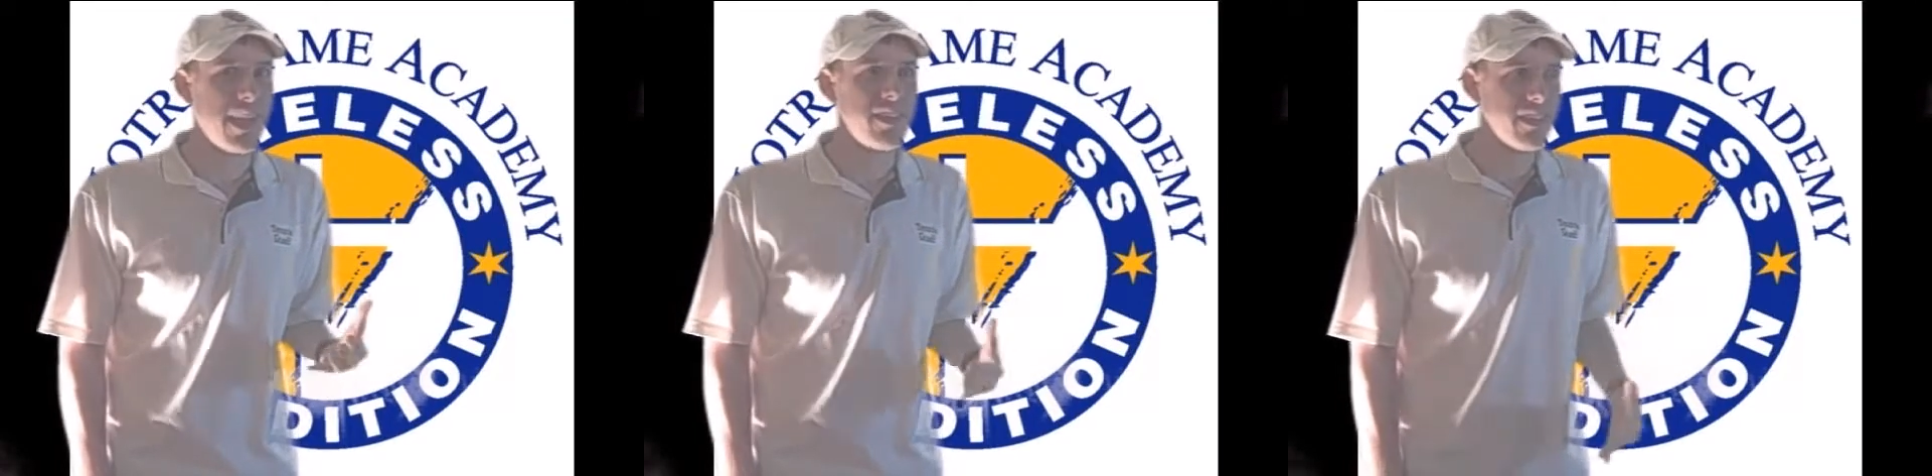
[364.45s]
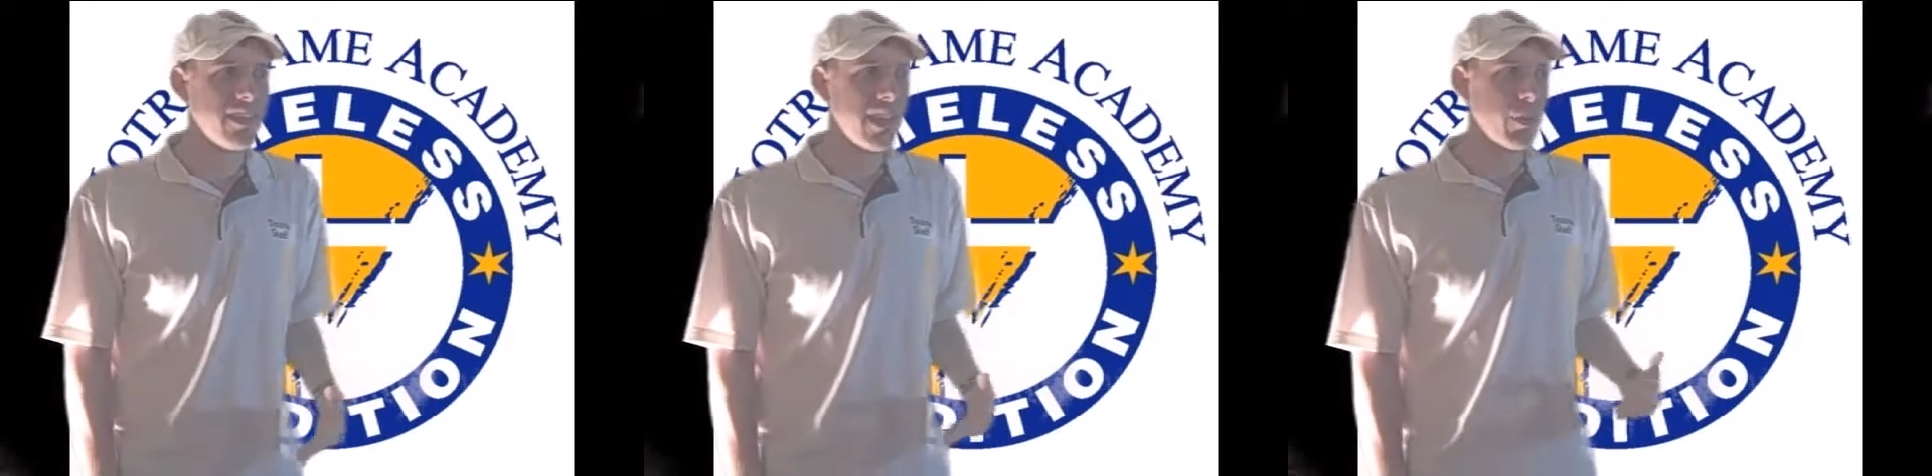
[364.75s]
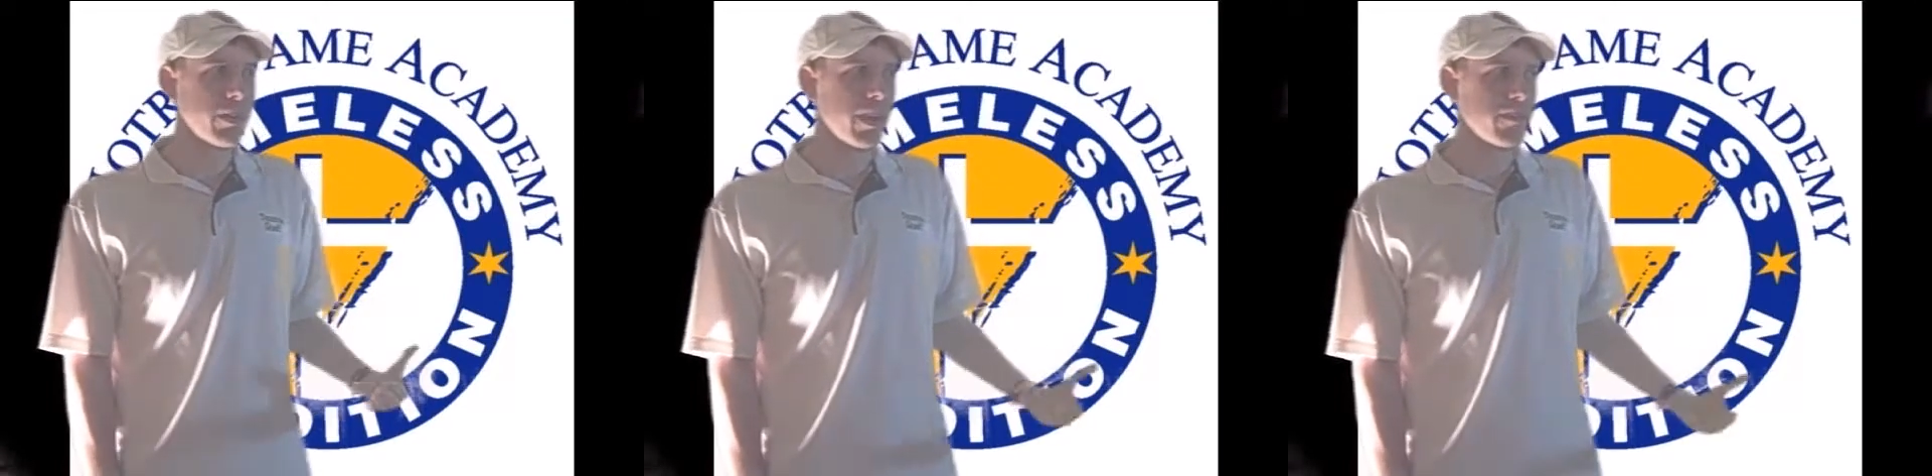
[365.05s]
and then they would
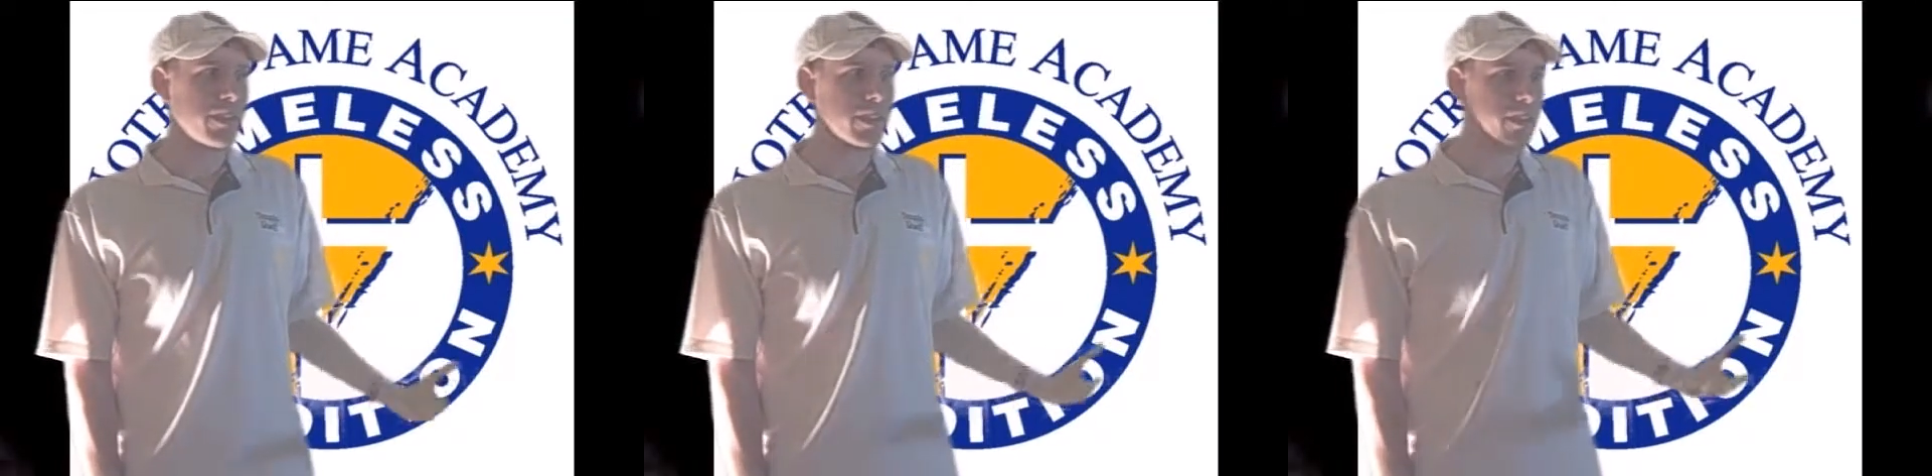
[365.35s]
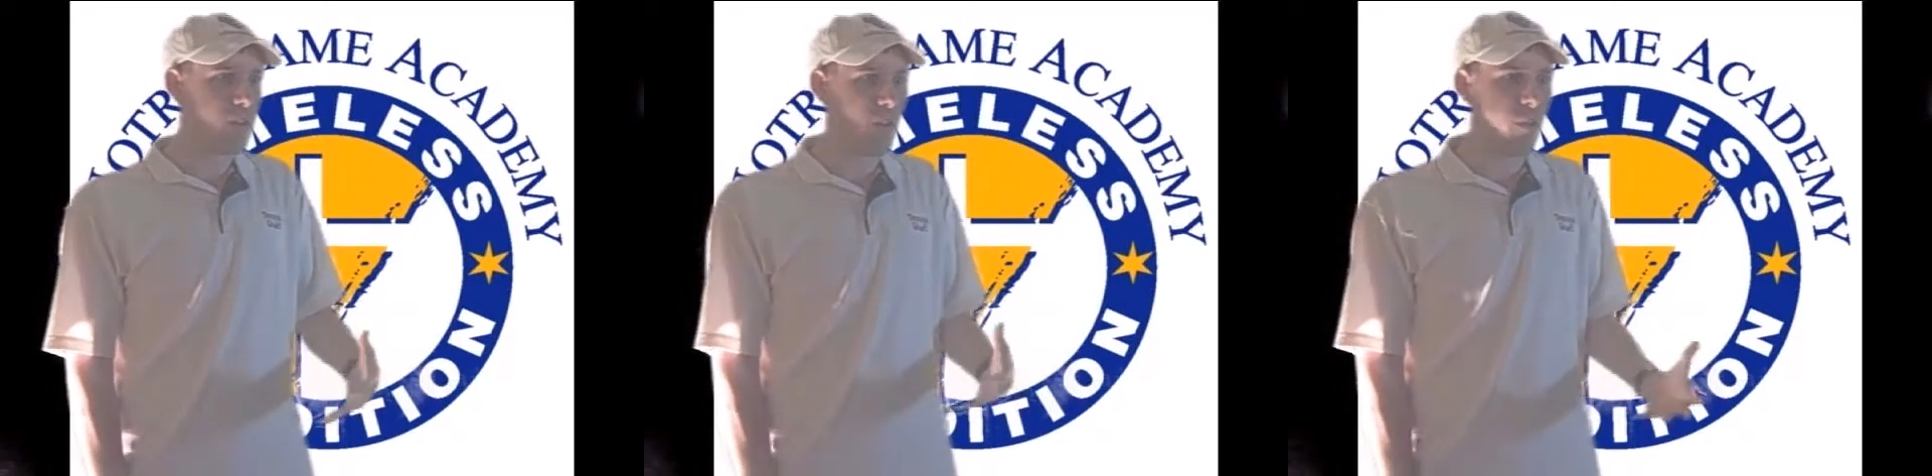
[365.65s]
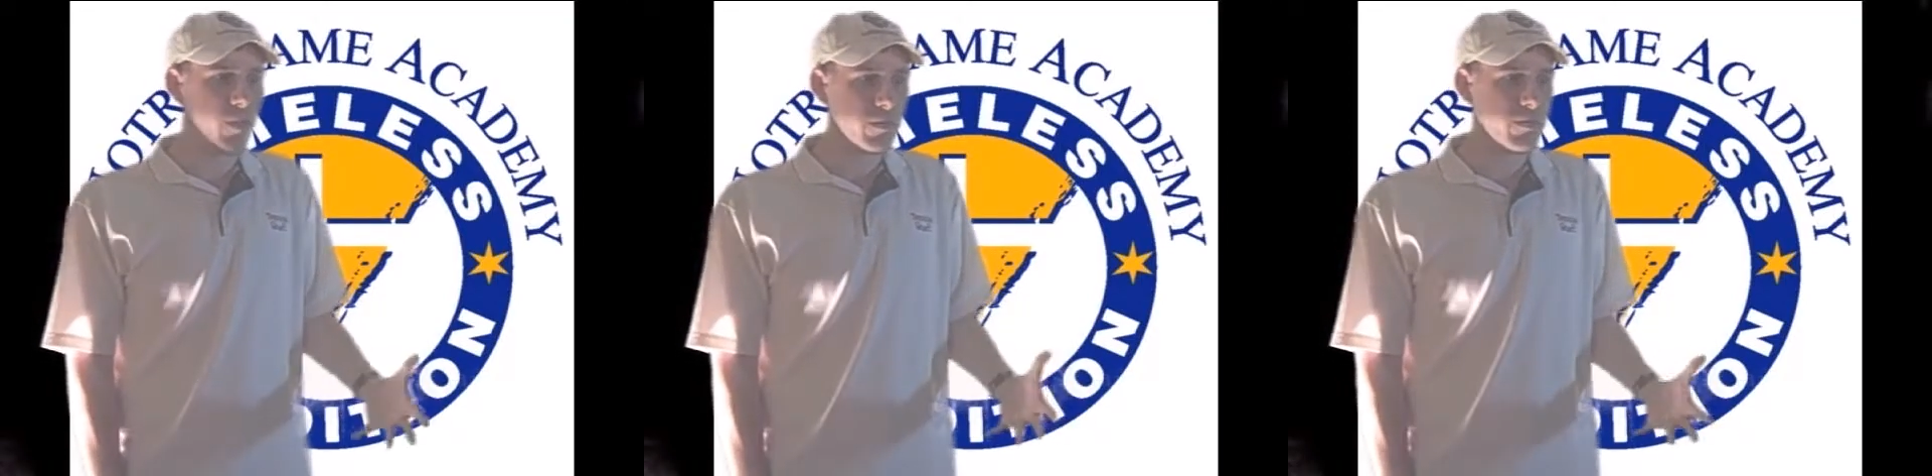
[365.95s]
have the
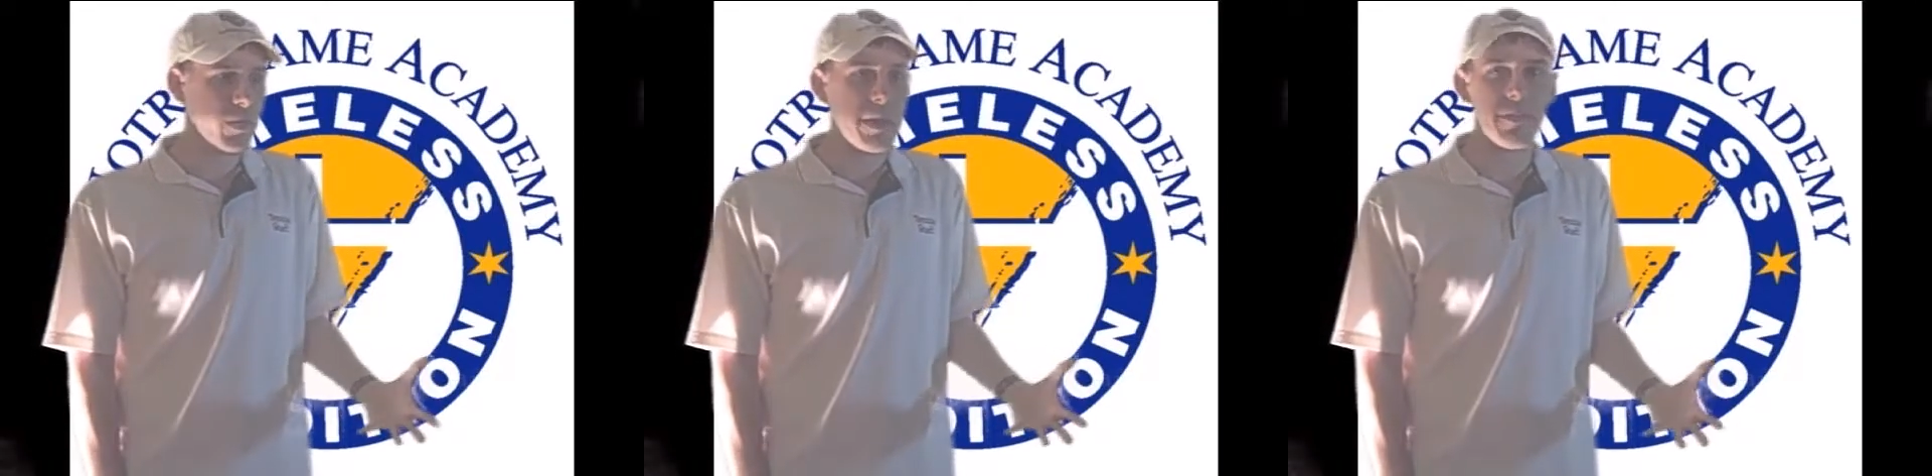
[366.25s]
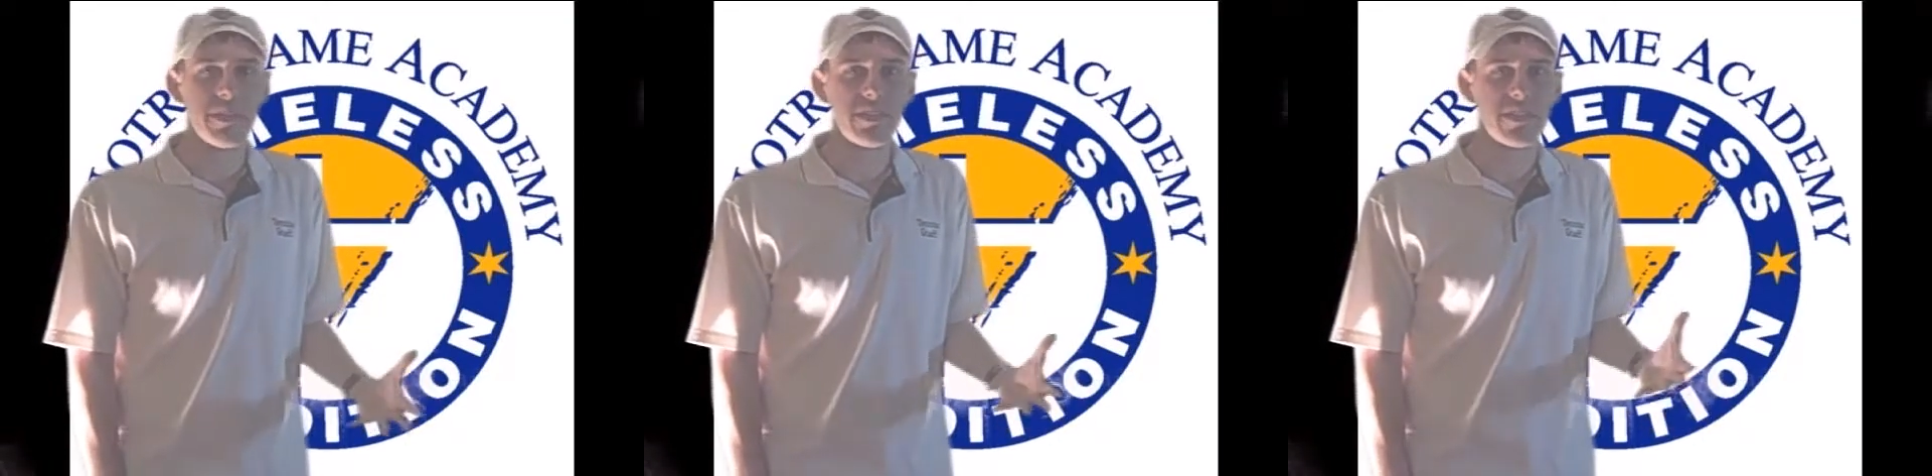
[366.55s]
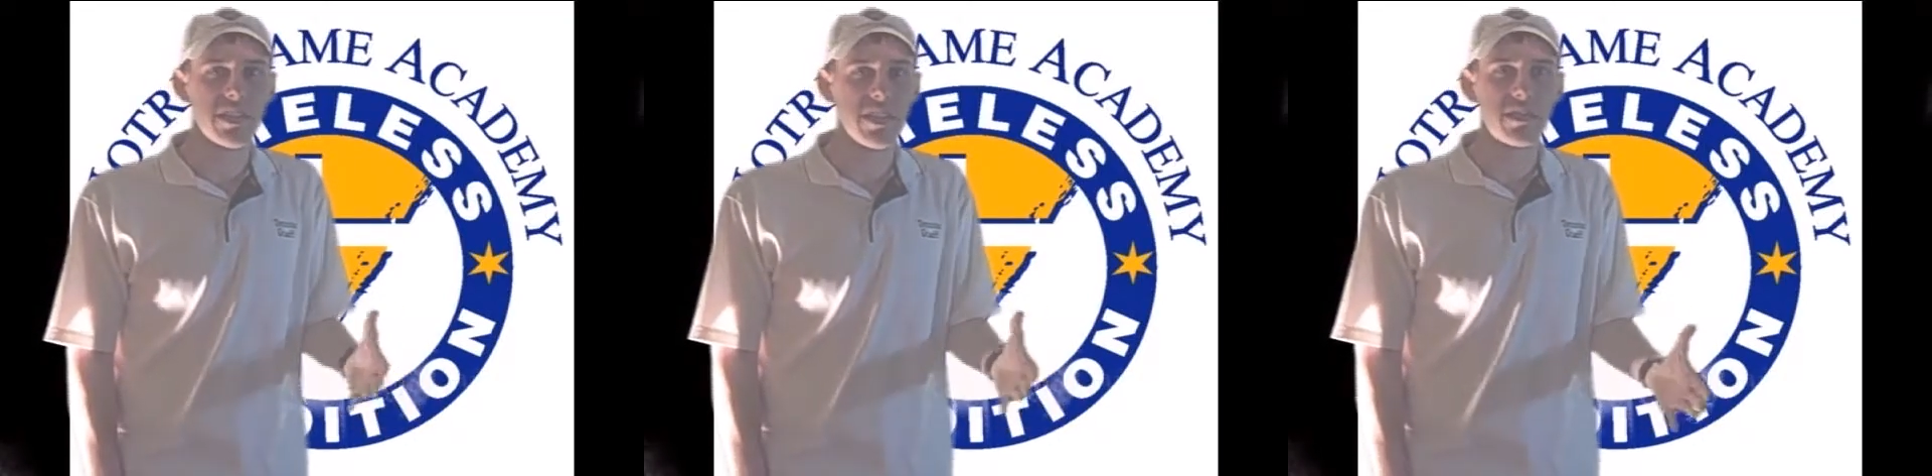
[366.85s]
whole rabies
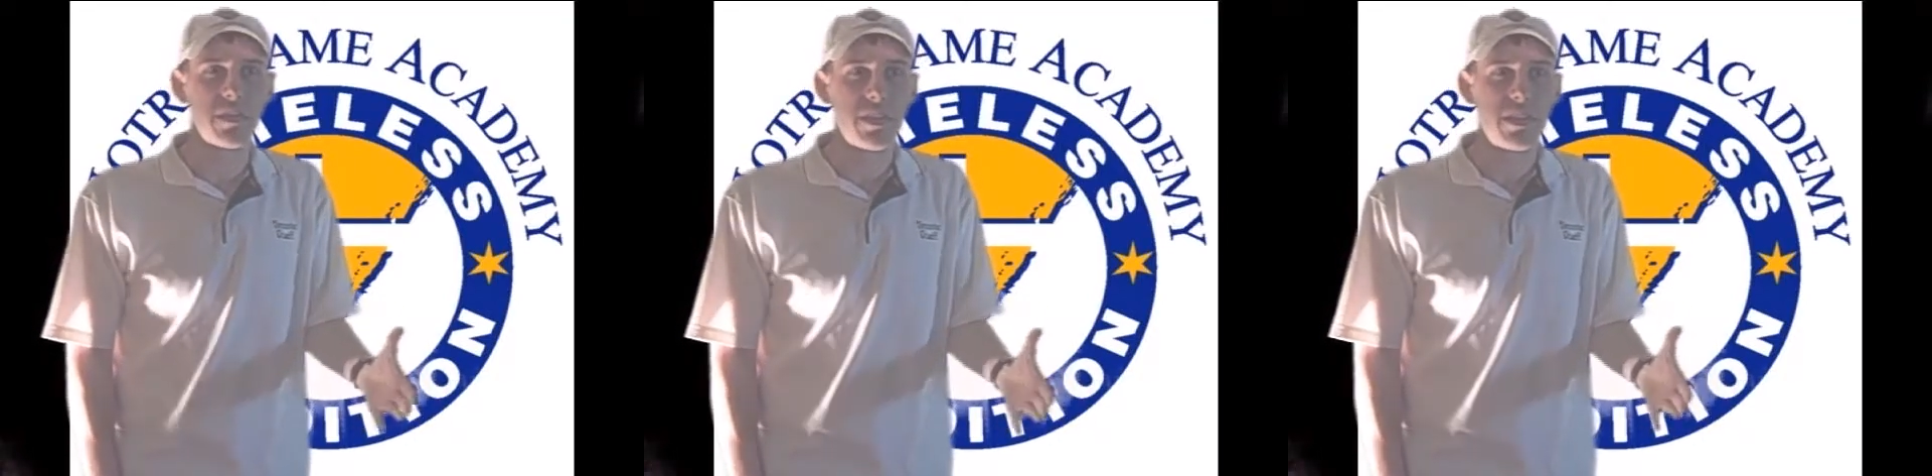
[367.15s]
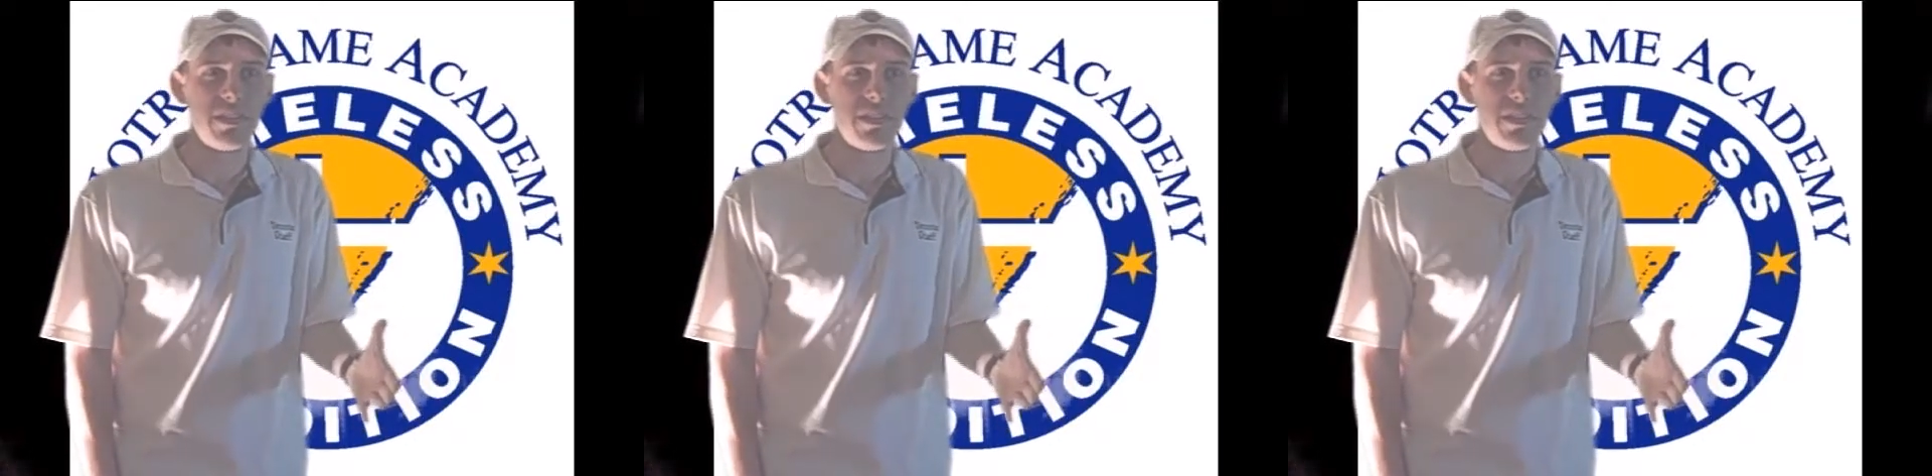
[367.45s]
experience,